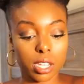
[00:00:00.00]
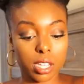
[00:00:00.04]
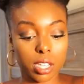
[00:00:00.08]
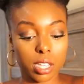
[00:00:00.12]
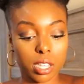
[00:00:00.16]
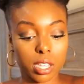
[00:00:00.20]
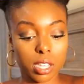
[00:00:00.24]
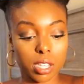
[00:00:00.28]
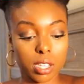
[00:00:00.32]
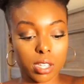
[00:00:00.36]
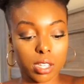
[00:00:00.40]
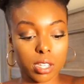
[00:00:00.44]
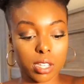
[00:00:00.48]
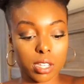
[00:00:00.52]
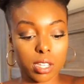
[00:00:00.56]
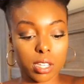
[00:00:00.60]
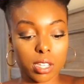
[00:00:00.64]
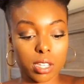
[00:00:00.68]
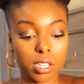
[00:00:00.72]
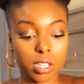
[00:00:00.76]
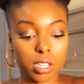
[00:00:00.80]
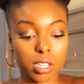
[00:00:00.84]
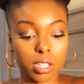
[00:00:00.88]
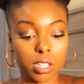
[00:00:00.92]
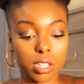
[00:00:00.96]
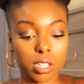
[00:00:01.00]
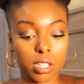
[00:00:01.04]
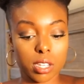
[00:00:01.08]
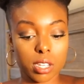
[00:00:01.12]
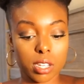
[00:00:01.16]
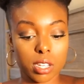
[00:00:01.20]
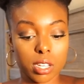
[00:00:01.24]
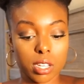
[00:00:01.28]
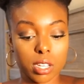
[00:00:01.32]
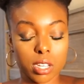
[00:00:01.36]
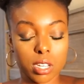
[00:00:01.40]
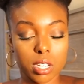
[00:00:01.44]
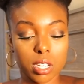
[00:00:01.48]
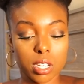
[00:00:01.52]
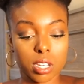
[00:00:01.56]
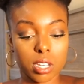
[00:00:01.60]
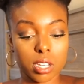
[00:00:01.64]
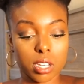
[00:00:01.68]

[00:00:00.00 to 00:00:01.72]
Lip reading: No one is speaking in this clip.